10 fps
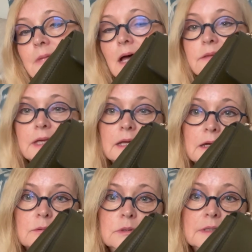I
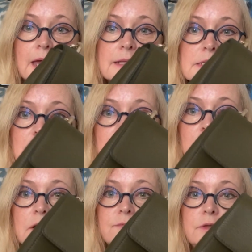think I will get a
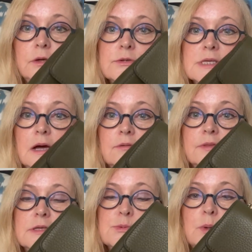lot of use out of
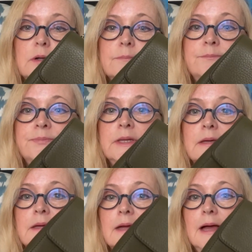this one,
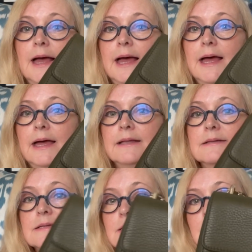
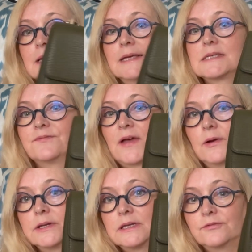and it's a
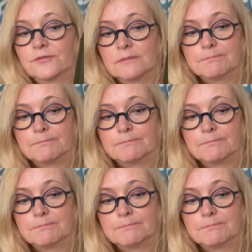very different